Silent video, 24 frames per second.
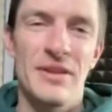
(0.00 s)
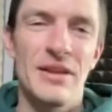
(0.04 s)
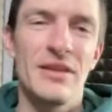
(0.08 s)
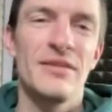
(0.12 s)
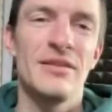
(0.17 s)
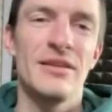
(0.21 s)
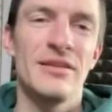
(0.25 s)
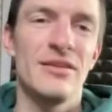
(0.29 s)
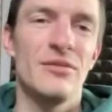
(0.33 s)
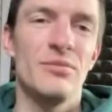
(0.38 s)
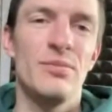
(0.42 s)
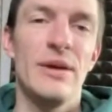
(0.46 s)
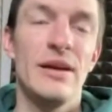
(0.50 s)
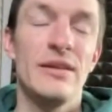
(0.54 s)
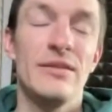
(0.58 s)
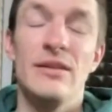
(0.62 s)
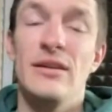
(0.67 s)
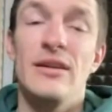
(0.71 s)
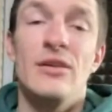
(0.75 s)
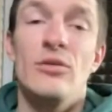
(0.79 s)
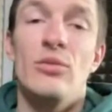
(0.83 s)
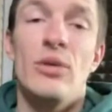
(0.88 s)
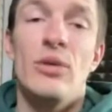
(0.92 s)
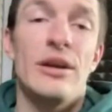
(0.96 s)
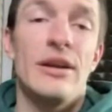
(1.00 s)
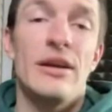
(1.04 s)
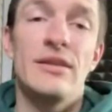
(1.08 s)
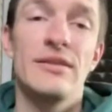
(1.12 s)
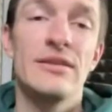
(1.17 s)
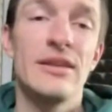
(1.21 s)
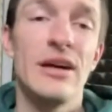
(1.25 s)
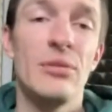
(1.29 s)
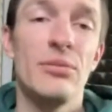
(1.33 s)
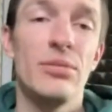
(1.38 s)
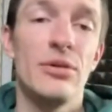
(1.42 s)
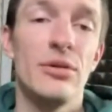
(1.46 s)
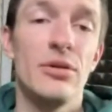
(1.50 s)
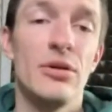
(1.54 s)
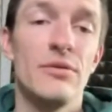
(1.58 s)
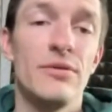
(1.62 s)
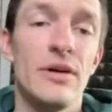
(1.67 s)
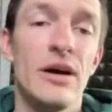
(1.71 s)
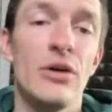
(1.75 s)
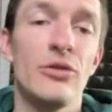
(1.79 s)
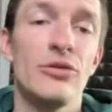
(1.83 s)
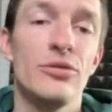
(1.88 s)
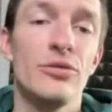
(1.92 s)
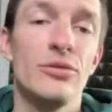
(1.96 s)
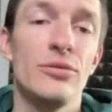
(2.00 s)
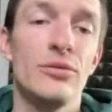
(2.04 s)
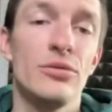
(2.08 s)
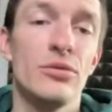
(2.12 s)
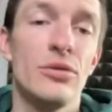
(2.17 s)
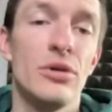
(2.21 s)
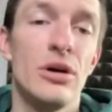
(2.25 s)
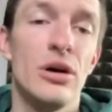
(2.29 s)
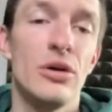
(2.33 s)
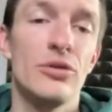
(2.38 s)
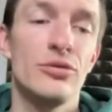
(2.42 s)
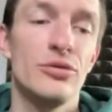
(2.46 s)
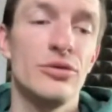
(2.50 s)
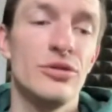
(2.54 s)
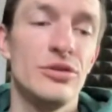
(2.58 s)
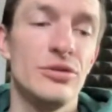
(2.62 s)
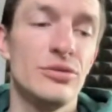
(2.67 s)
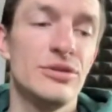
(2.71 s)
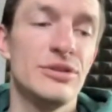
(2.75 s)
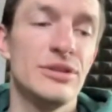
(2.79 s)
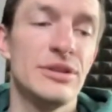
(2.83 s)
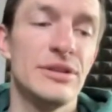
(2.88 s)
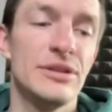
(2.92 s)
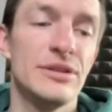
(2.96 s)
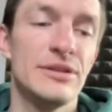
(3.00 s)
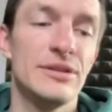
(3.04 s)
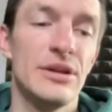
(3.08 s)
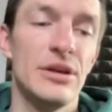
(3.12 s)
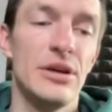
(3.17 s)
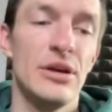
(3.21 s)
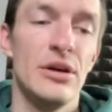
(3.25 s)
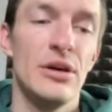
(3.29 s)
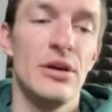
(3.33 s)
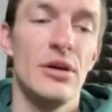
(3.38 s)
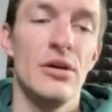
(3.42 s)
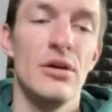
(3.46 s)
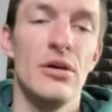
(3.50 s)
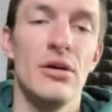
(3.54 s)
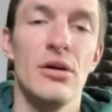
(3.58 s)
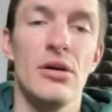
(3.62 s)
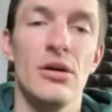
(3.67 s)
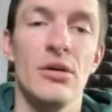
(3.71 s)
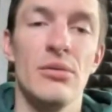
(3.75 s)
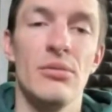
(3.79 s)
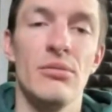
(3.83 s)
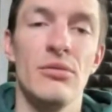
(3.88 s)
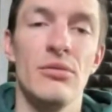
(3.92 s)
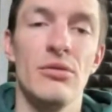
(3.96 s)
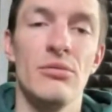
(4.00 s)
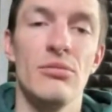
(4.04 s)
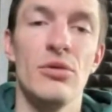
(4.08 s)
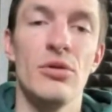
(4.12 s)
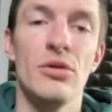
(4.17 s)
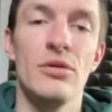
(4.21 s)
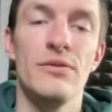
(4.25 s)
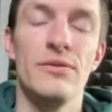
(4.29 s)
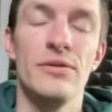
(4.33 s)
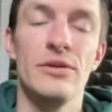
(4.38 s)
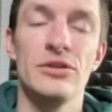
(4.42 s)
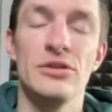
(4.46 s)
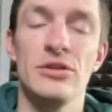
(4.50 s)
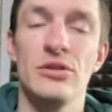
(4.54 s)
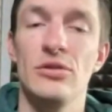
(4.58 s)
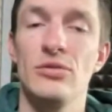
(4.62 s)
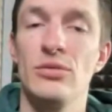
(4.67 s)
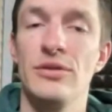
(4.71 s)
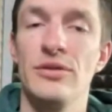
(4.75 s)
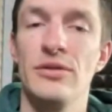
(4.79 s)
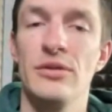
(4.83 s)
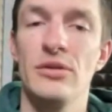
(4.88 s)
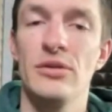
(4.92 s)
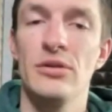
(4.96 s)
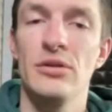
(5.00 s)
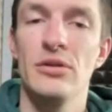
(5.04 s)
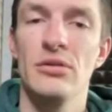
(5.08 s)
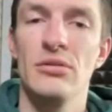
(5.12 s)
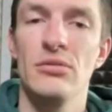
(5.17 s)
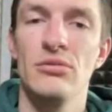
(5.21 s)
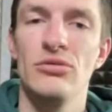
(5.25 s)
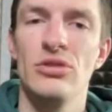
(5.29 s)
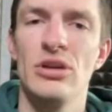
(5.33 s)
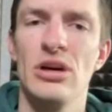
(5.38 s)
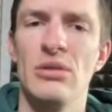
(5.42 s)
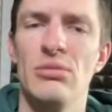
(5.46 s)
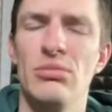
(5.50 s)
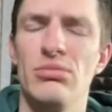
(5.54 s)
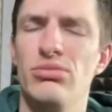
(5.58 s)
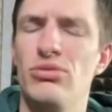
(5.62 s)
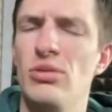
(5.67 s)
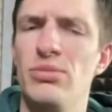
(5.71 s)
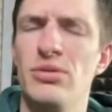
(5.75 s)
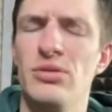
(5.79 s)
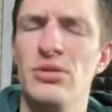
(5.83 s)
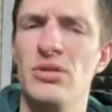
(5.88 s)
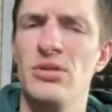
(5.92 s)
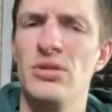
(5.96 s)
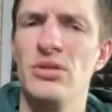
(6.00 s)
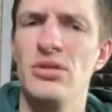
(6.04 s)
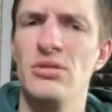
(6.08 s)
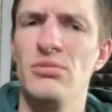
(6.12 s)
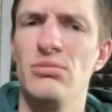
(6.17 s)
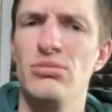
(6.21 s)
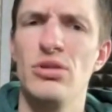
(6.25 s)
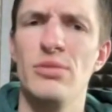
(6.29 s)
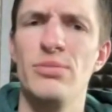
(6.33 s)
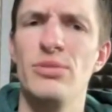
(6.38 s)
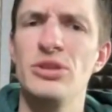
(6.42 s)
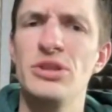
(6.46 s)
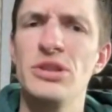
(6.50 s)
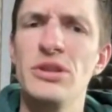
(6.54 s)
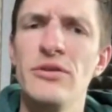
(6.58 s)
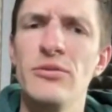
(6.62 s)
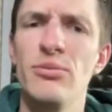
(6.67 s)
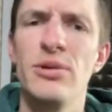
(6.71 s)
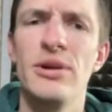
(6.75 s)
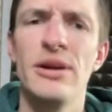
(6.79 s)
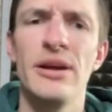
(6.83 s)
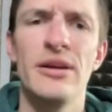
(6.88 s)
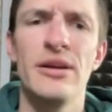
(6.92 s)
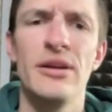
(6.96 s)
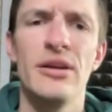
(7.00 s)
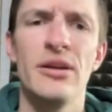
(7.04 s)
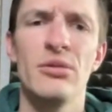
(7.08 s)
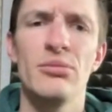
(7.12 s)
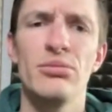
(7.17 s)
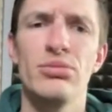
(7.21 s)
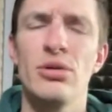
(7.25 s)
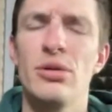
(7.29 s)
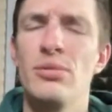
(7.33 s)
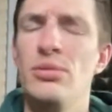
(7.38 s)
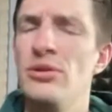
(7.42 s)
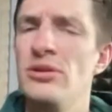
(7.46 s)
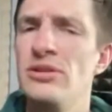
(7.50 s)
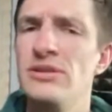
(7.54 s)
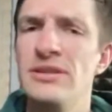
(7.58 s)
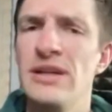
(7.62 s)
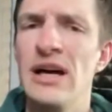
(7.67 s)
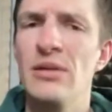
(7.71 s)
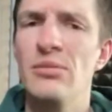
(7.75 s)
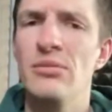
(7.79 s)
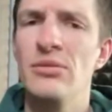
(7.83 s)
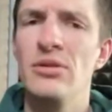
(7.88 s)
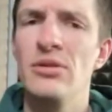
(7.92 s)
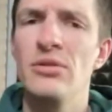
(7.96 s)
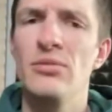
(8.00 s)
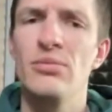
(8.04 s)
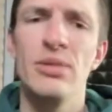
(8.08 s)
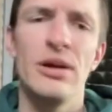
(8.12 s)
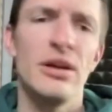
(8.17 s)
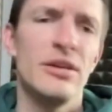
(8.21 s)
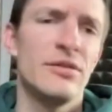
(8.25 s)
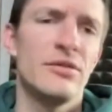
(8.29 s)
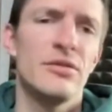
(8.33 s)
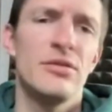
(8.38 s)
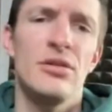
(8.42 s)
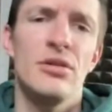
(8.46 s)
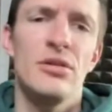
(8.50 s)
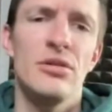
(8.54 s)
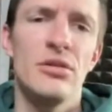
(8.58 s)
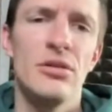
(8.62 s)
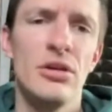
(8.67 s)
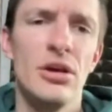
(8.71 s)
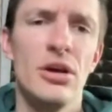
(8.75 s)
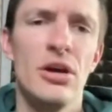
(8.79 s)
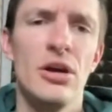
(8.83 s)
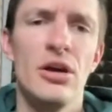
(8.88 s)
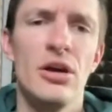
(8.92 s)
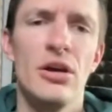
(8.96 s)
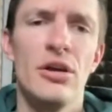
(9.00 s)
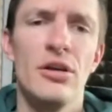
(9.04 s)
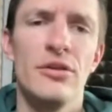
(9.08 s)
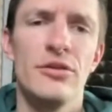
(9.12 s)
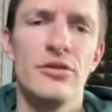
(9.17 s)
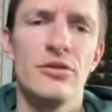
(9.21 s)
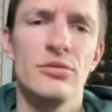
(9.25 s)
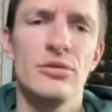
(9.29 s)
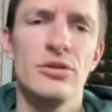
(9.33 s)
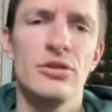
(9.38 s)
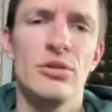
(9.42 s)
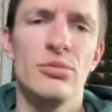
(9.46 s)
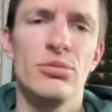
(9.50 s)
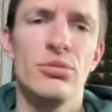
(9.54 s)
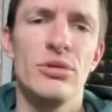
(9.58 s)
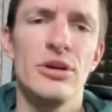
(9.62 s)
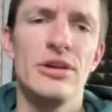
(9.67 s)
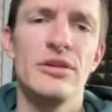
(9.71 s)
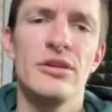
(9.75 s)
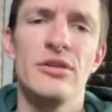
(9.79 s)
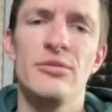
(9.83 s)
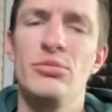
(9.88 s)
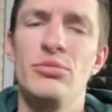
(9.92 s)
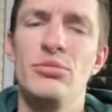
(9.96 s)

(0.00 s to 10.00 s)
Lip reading: This is basically one example of how to use this more efficient with a proper shift planning, proper assignment based on street operator's